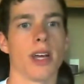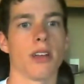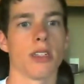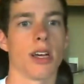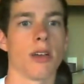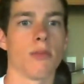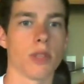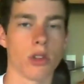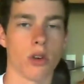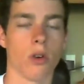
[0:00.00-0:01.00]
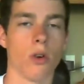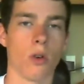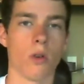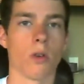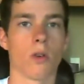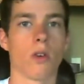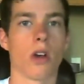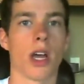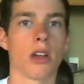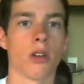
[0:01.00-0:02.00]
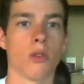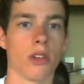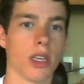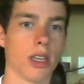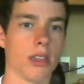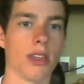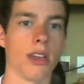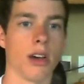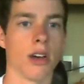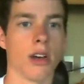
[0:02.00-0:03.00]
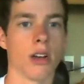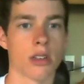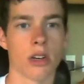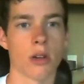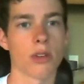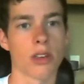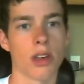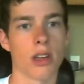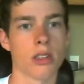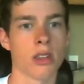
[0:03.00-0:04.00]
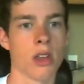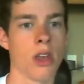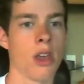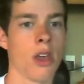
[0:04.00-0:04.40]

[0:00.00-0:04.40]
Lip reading: at a time, so I can only get the Starbuzz kinds.